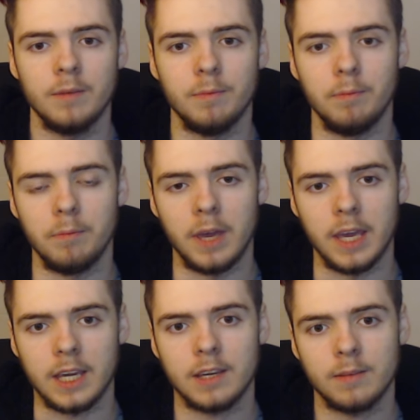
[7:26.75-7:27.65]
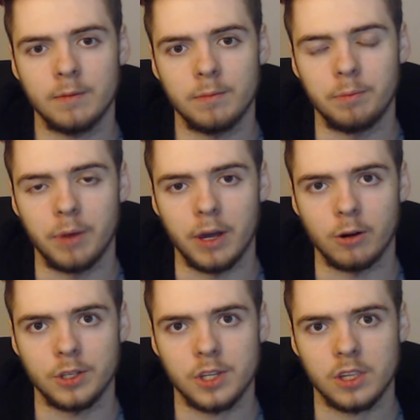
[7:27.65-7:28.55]
make
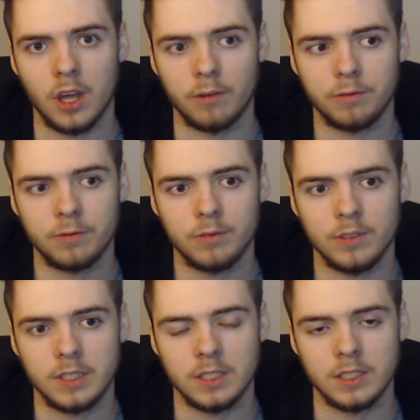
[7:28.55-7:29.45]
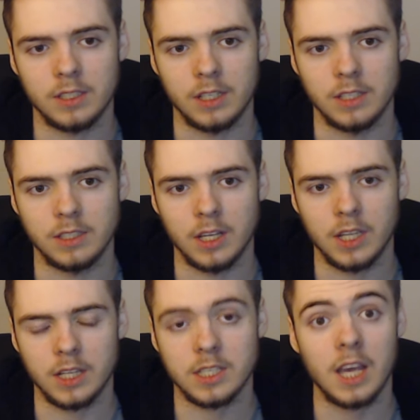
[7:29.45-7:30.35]
better stuff because uh,
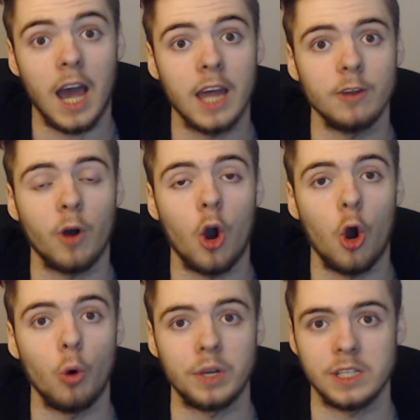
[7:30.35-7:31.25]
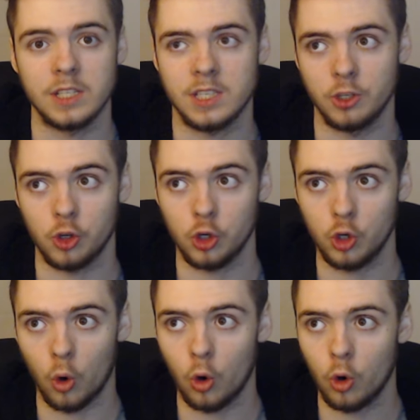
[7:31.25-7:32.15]
that's kind of always the
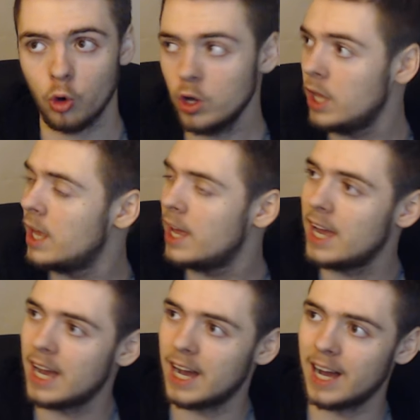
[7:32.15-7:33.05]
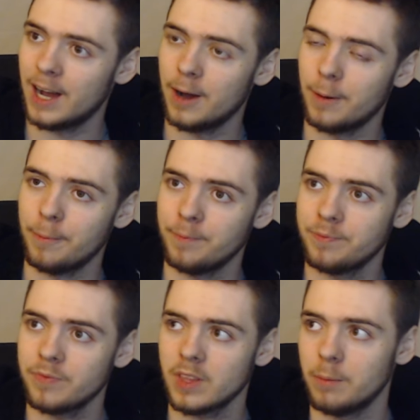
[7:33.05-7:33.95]
goal.
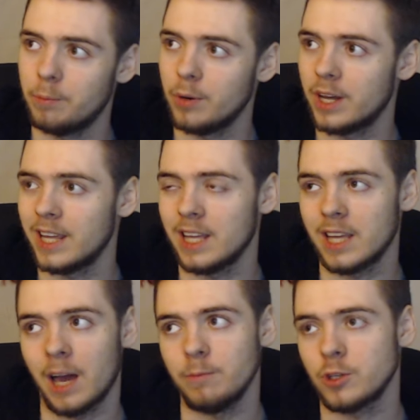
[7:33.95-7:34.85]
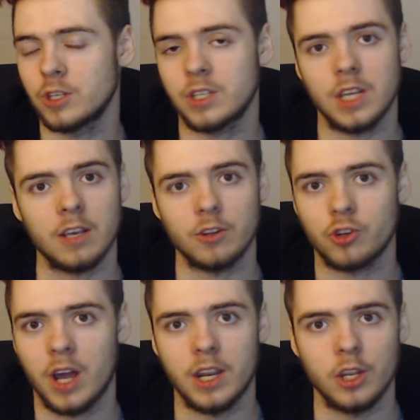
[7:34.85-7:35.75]
Um, but it, I'm just sick of
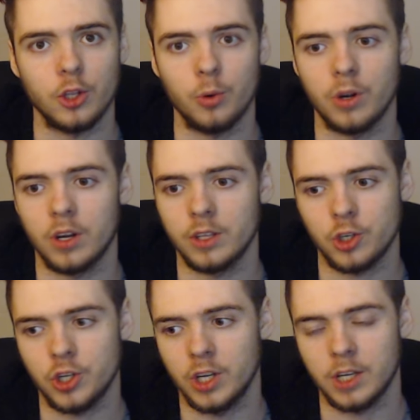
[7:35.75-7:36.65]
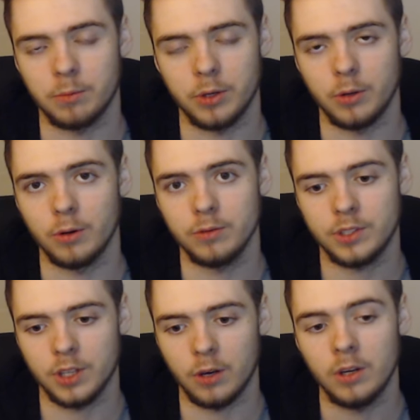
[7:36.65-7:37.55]
trying to do it on this shitty computer.
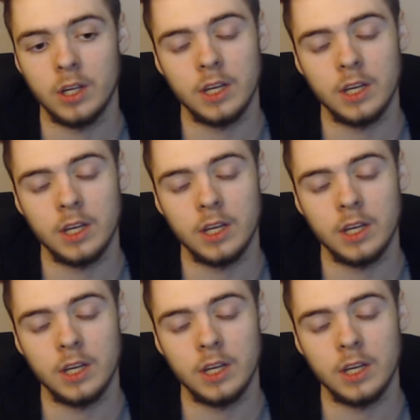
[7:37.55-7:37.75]
So